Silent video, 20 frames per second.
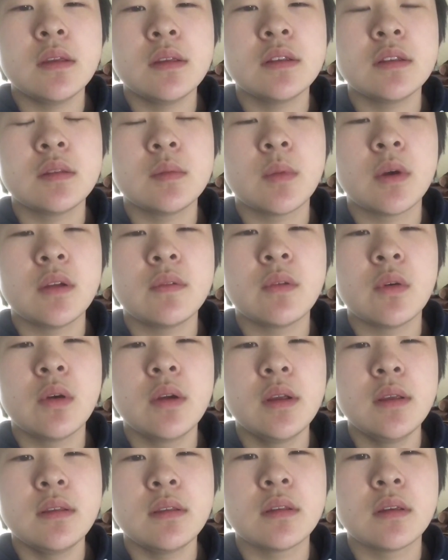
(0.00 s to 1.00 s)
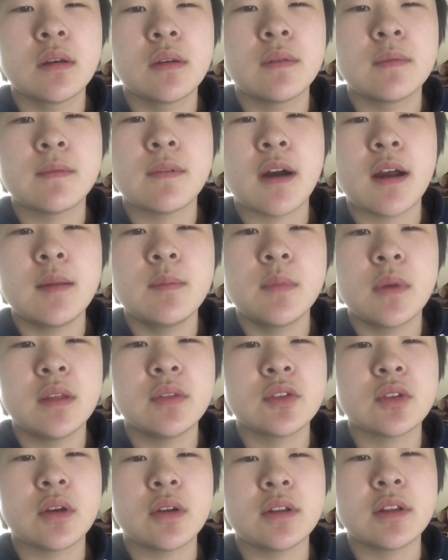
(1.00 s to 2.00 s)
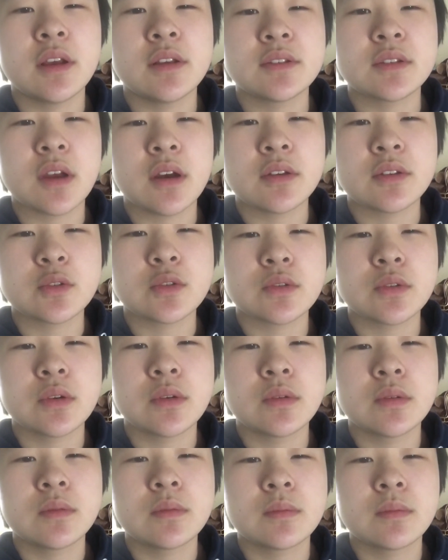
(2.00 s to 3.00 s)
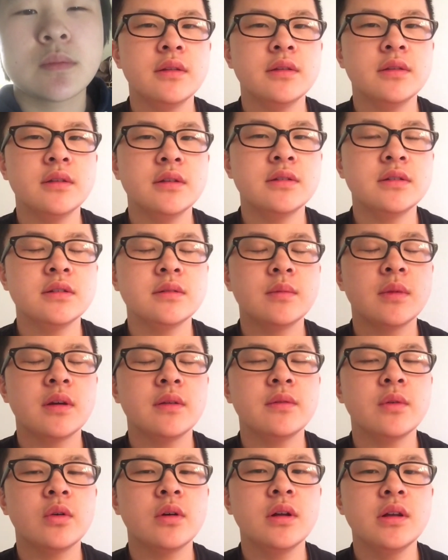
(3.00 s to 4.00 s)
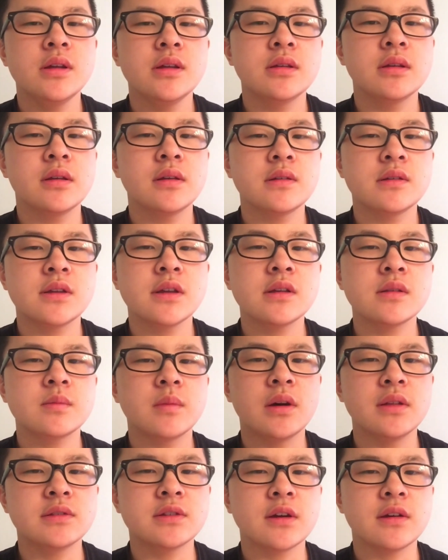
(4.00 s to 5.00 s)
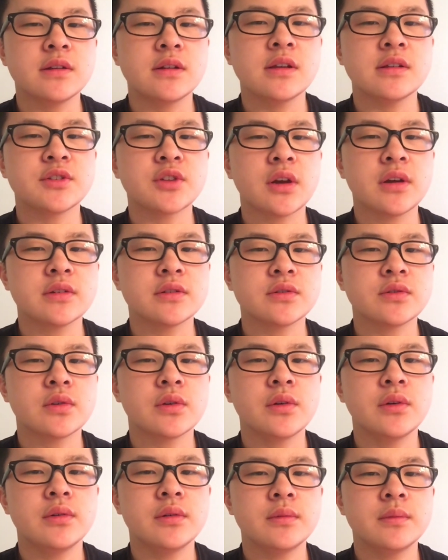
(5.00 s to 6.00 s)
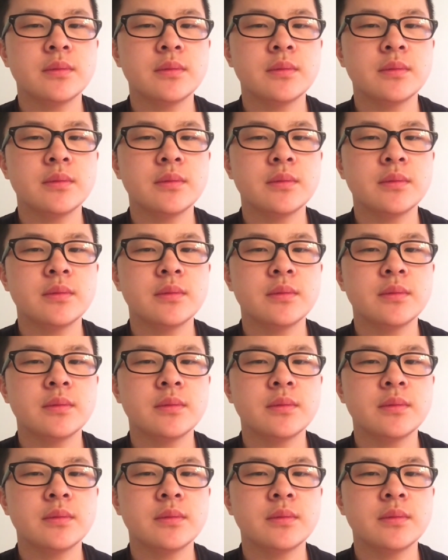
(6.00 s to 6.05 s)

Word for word: This is my voice, five months on testosterone and this is my voice, 6 months on testosterone.